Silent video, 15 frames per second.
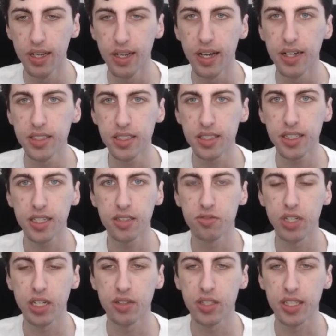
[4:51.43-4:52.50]
And then kind of
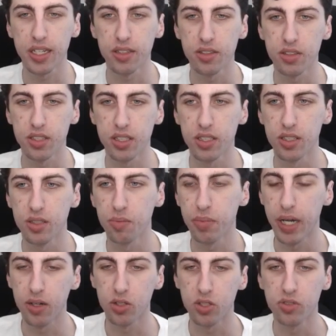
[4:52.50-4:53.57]
rounding out the
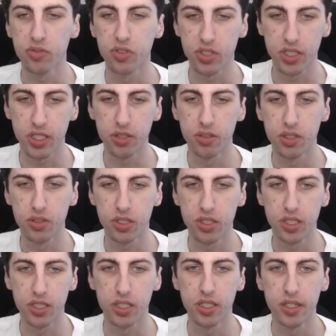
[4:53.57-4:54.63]
powerful heroes
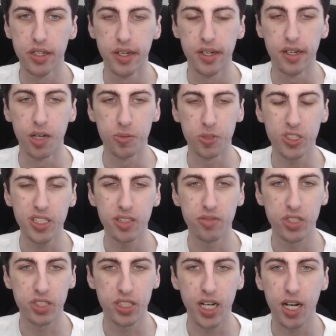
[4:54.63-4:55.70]
here, there's kind of
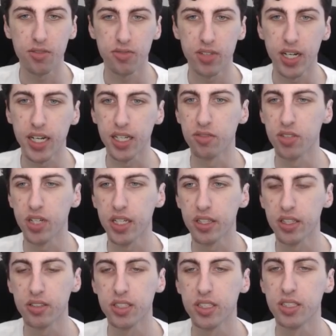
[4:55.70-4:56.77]
the top 5, right?
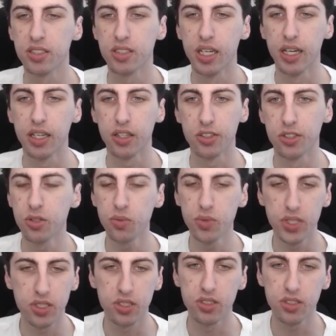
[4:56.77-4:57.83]
There is the 2
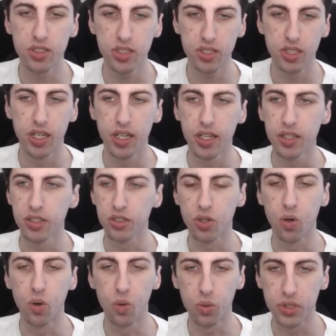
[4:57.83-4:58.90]
Wizards, there's
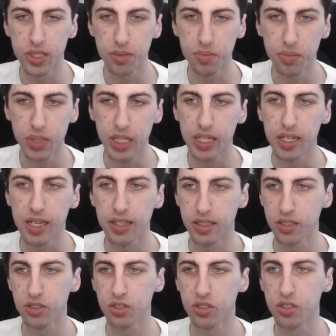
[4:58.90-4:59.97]
Oldham, and then
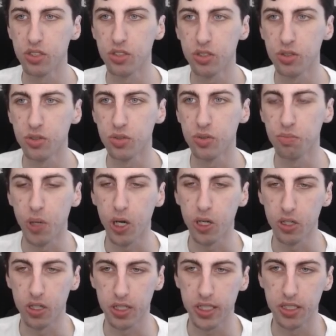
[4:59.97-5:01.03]
there's the 2
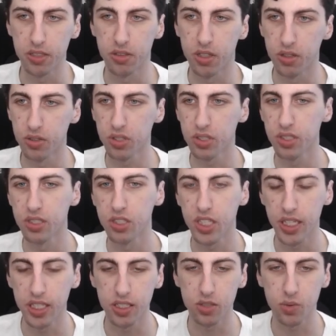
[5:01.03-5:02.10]
Monarch heroes. And
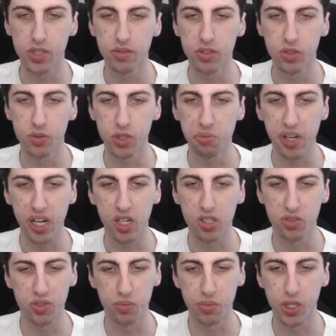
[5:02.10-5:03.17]
Chain is one of those really
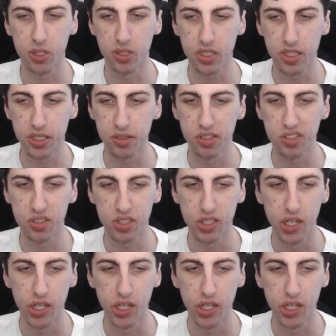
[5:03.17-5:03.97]
powerful Monarch heroes.